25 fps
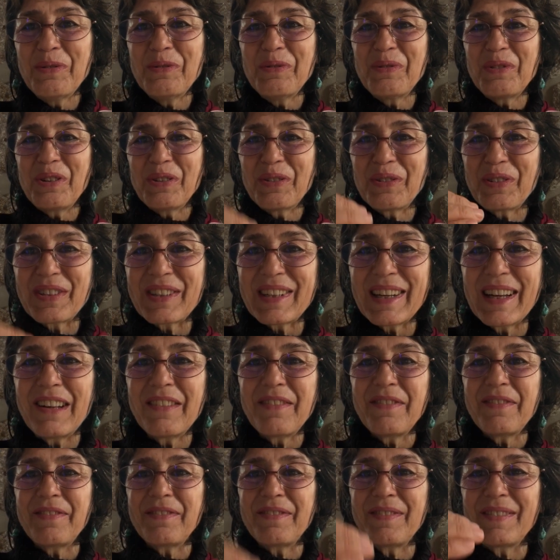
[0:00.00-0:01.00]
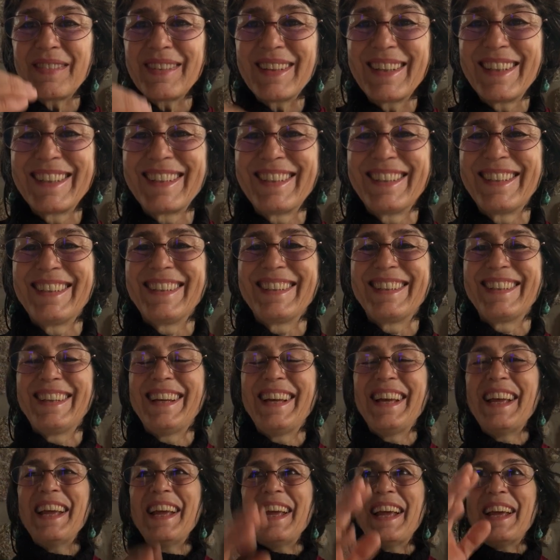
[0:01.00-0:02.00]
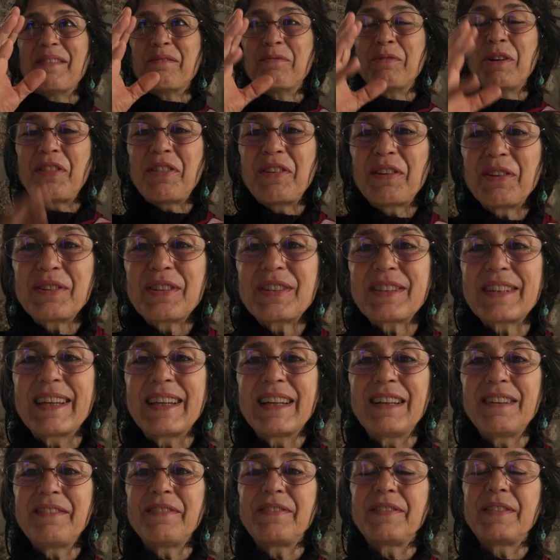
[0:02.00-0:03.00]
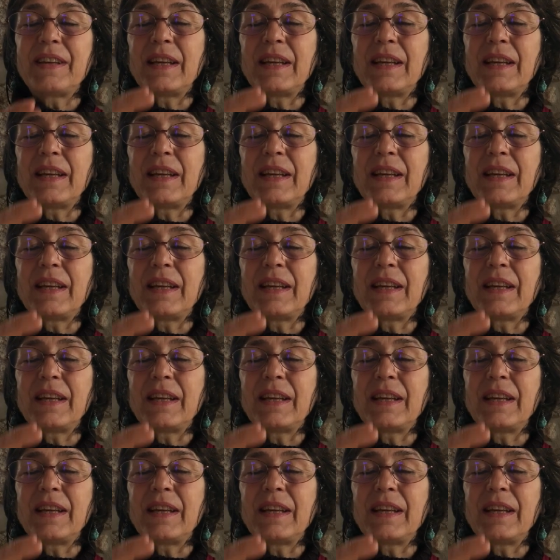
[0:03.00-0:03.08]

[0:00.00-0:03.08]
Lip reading: yourself, with yourself.